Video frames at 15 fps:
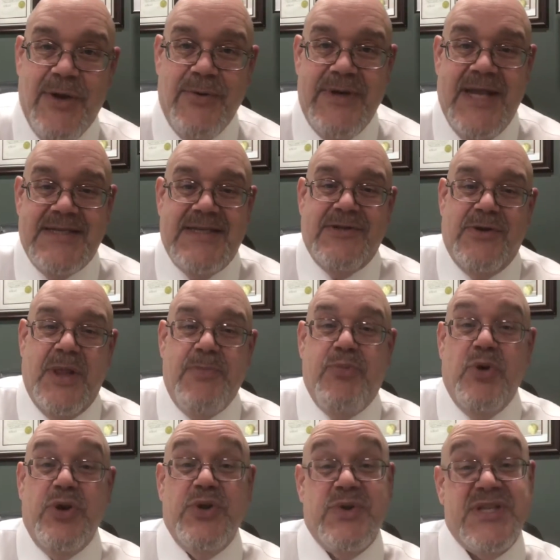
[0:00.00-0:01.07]
necessarily
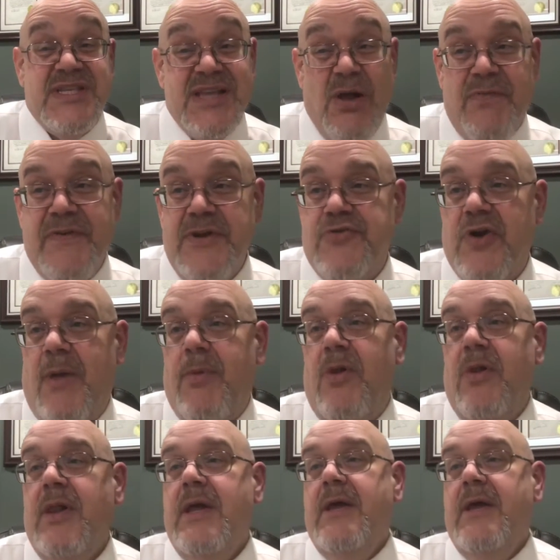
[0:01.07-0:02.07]
put yourself in trouble.